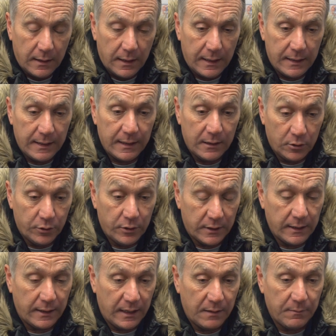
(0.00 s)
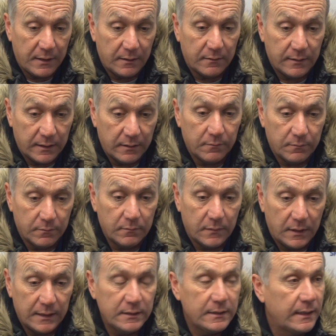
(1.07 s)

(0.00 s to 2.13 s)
And then I look at the game and I think, is